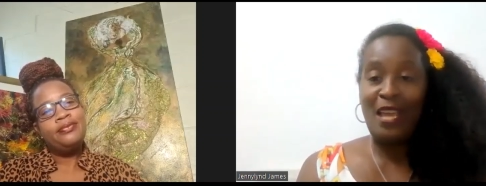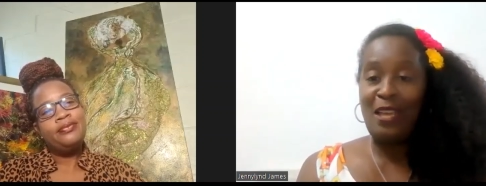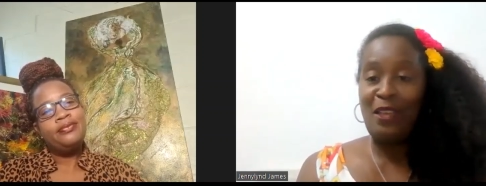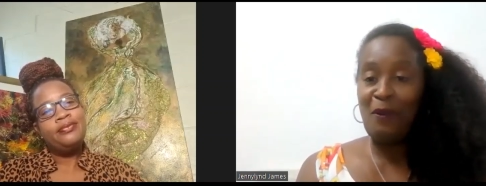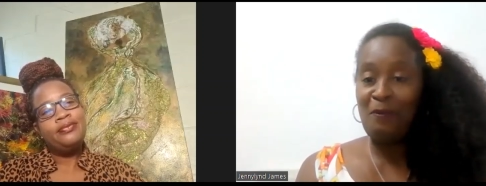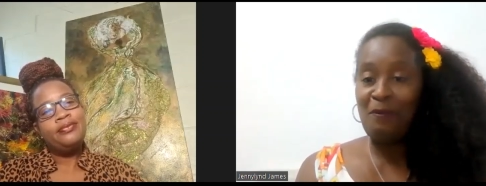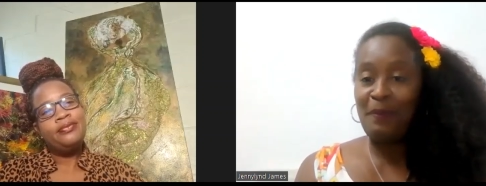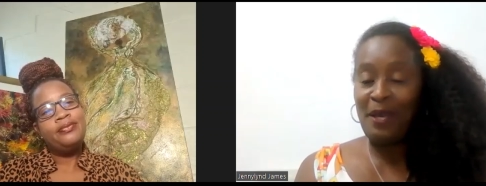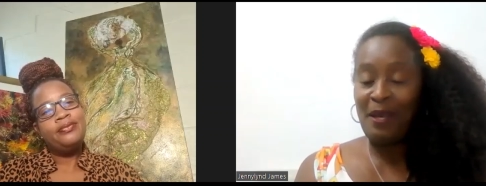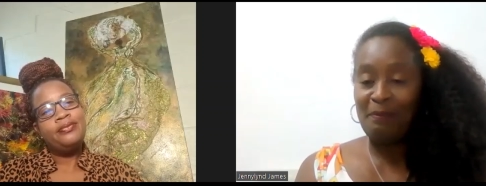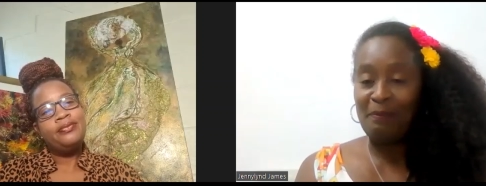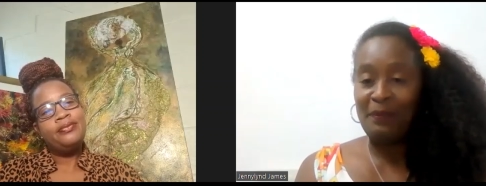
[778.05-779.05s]
Speaker 1: I hope
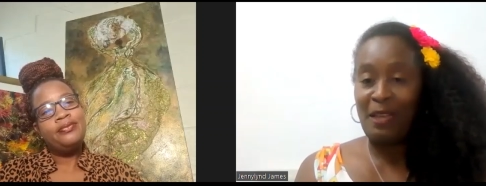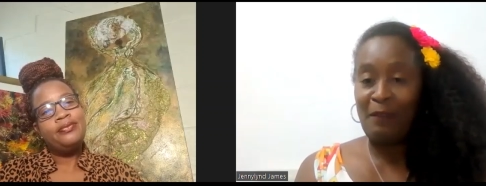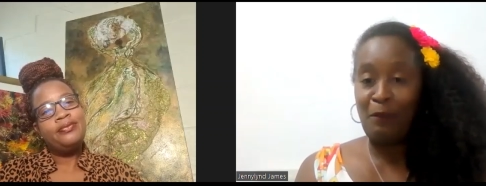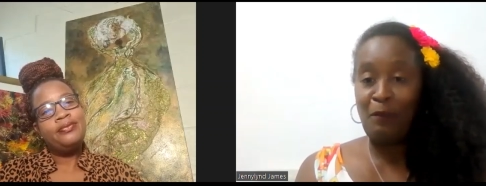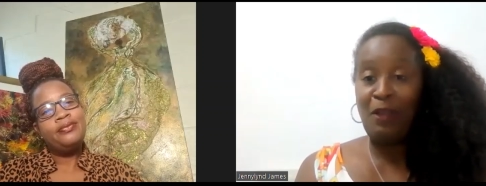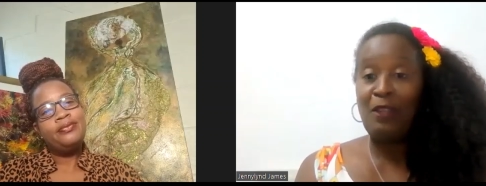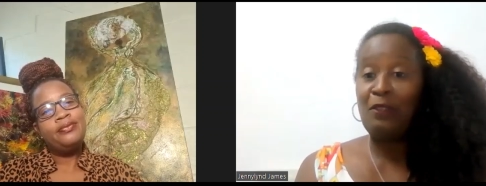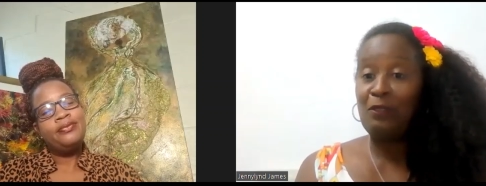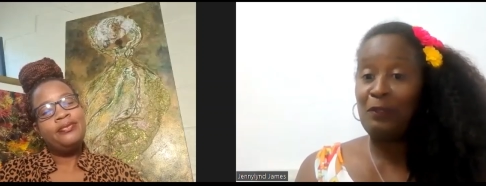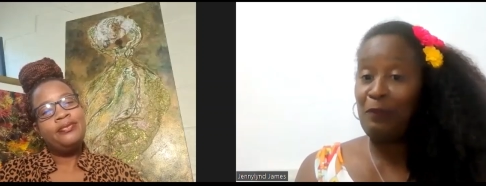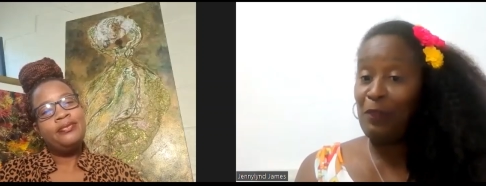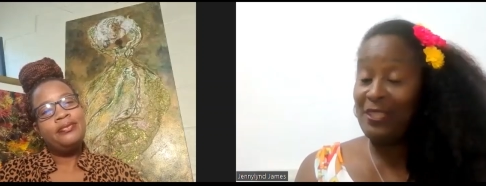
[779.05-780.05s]
um, everyone
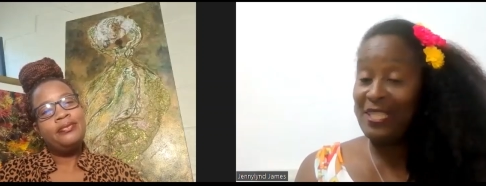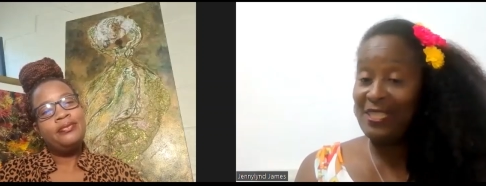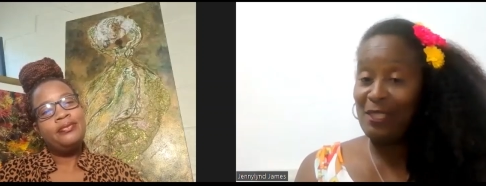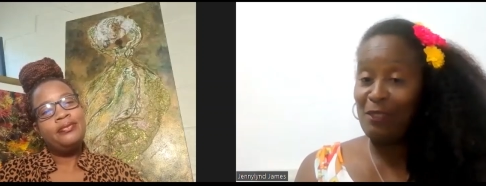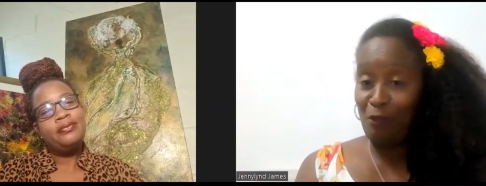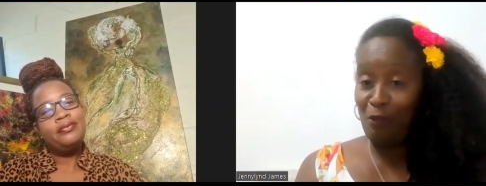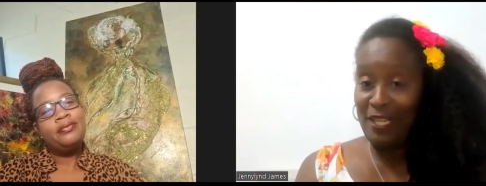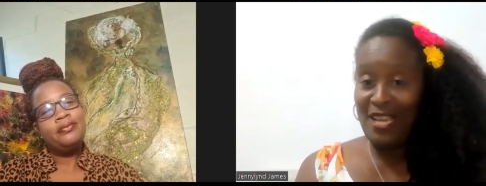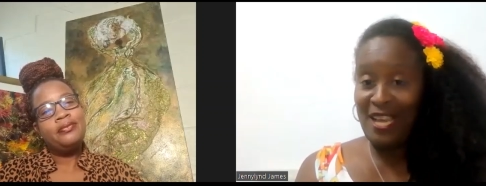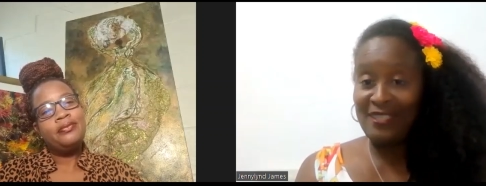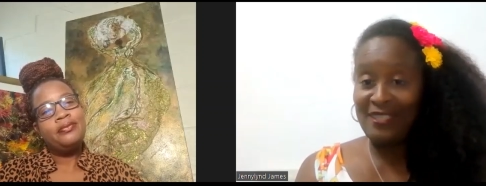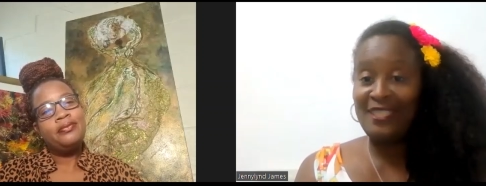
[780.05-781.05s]
who's viewing this in
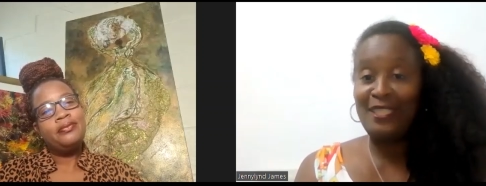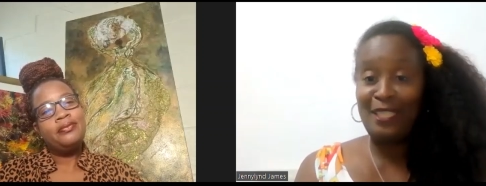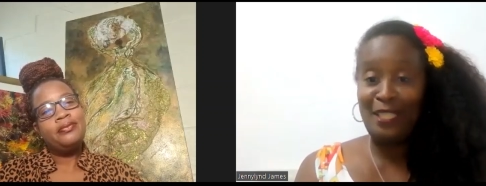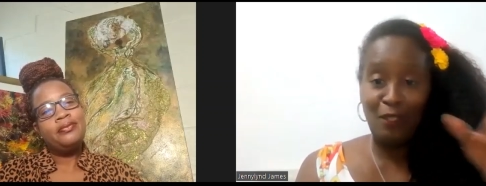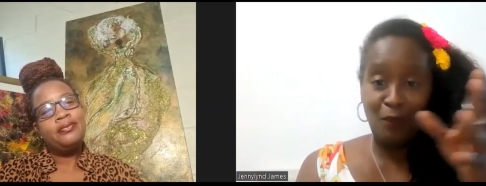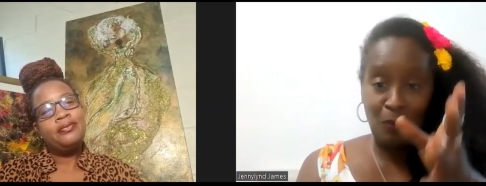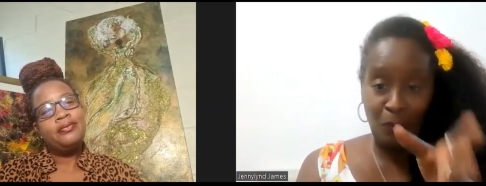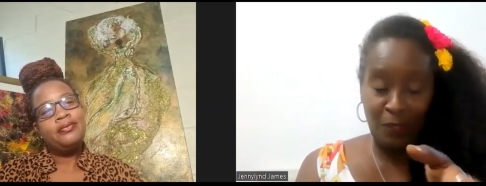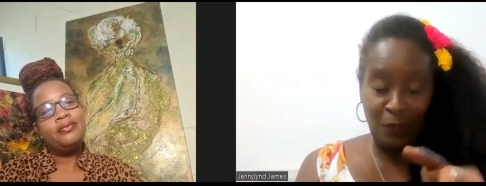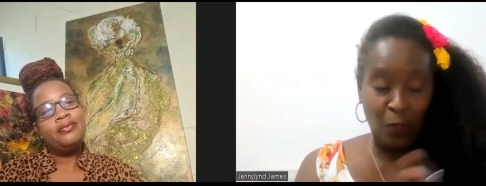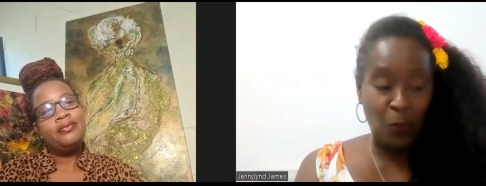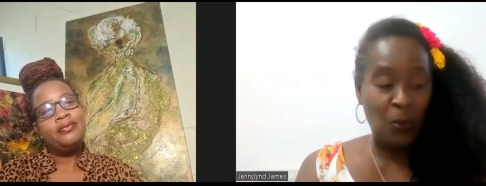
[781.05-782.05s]
Trinidad certainly go,
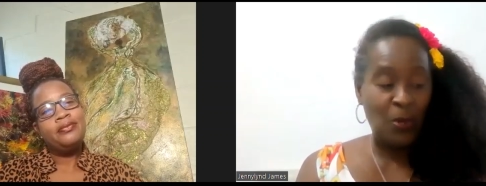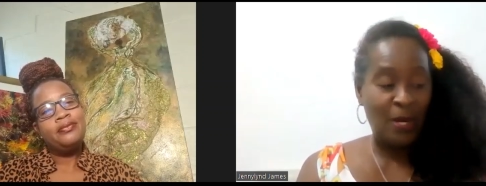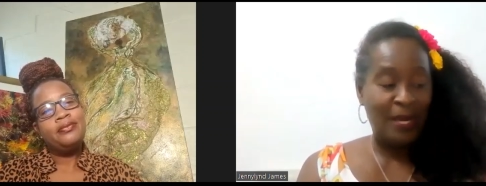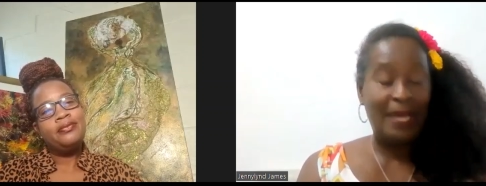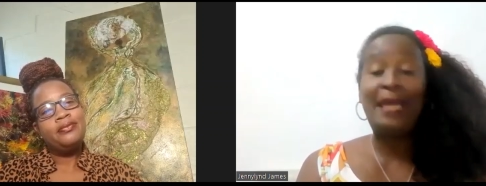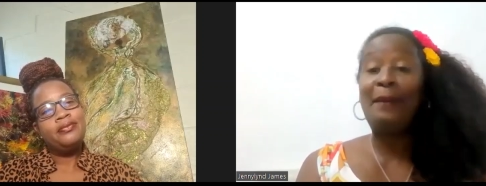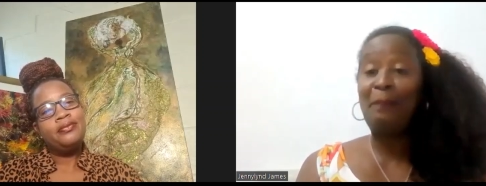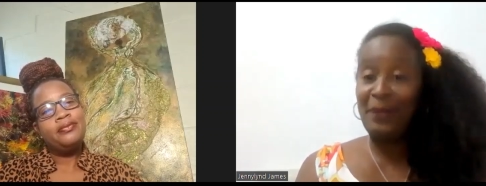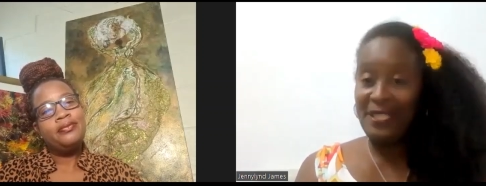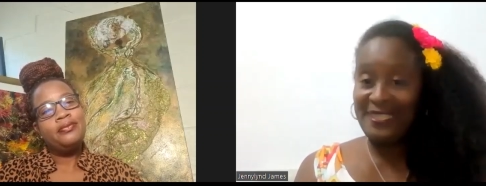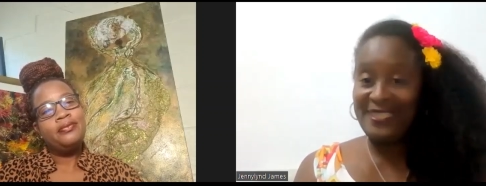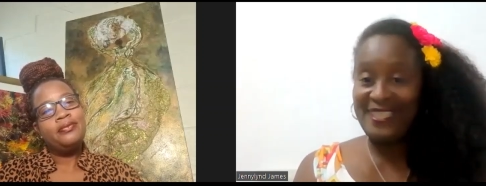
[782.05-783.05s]
would go in
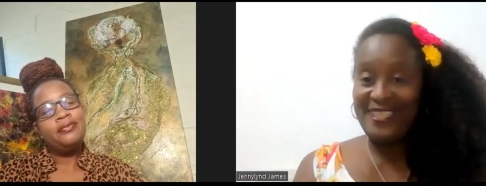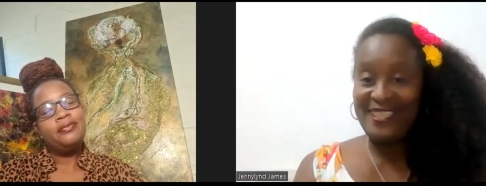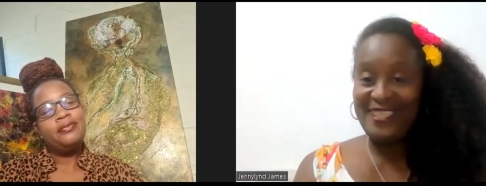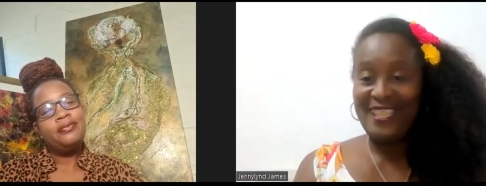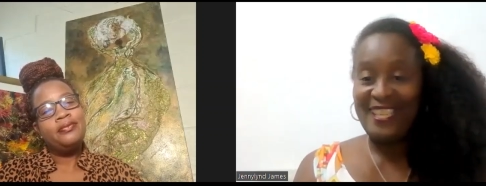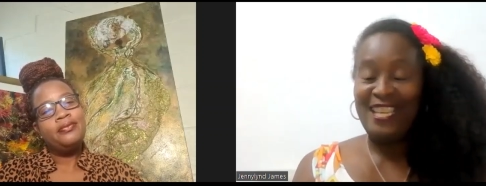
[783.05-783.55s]
person